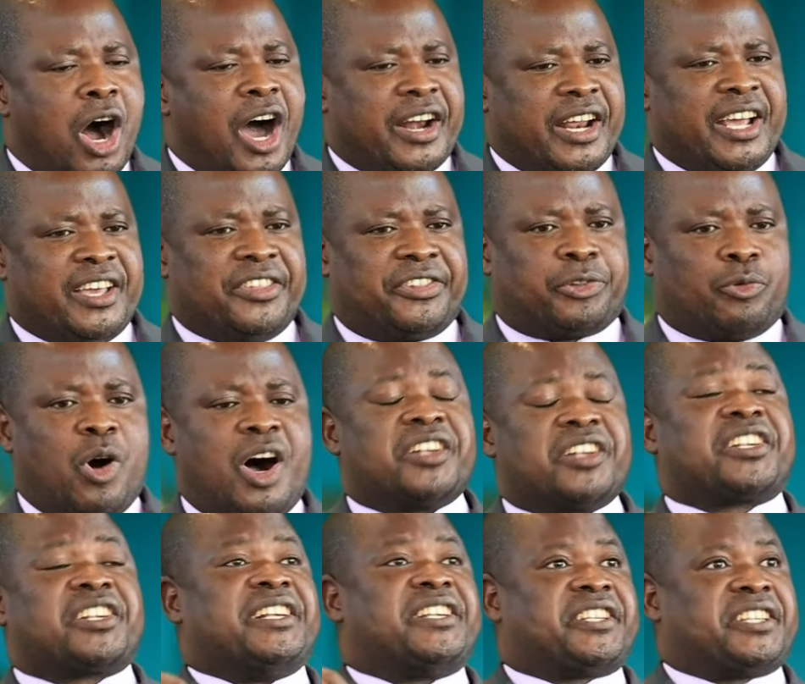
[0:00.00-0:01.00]
Corinth
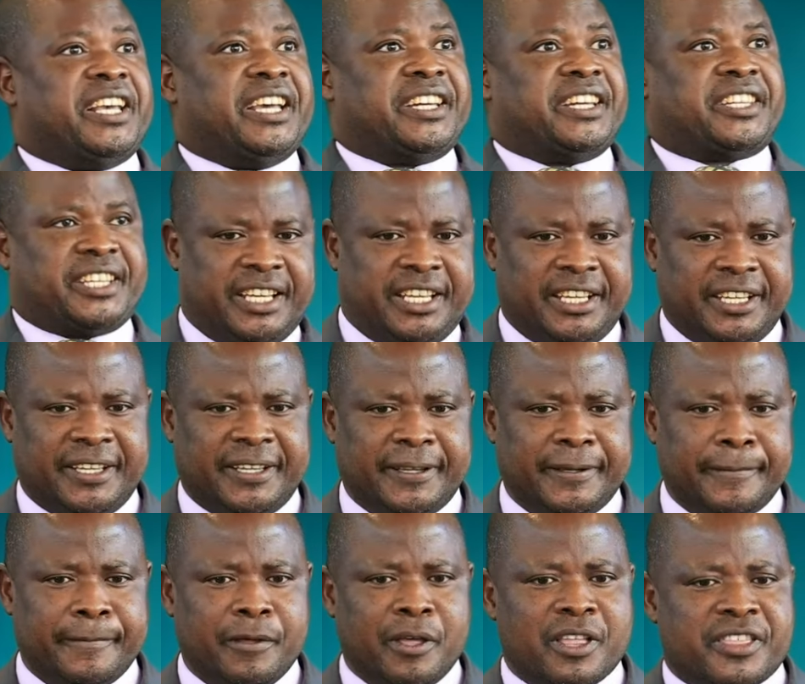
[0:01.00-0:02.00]
was a
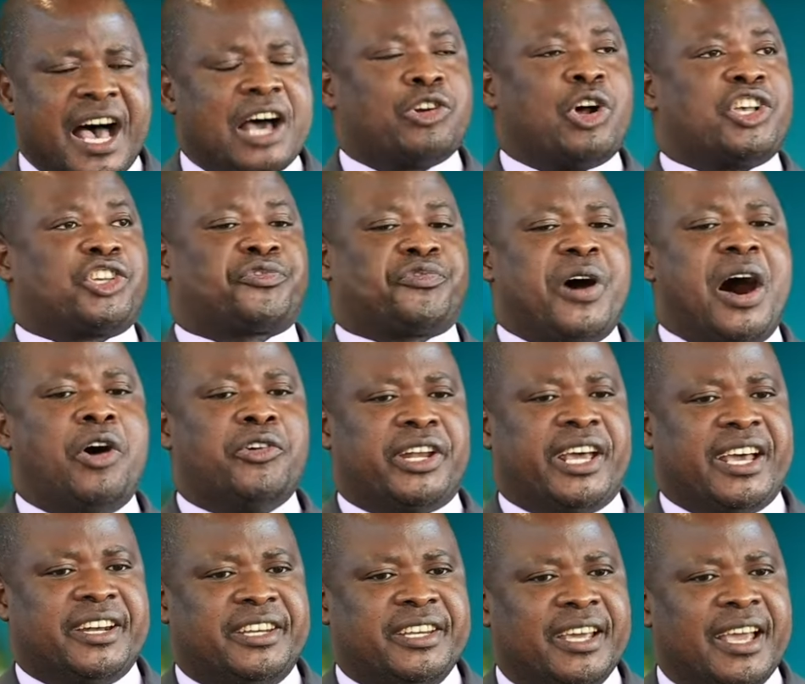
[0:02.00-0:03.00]
city that was
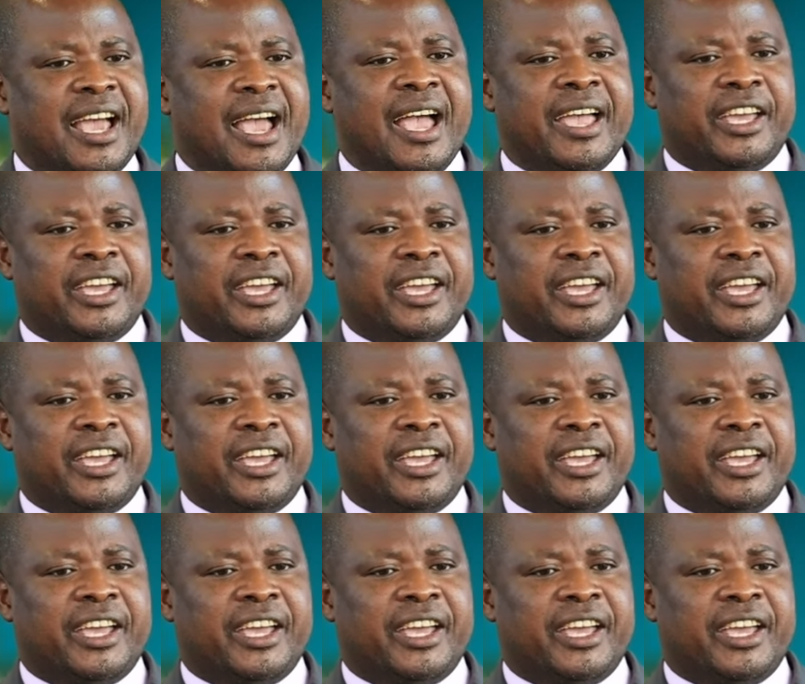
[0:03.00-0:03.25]
founded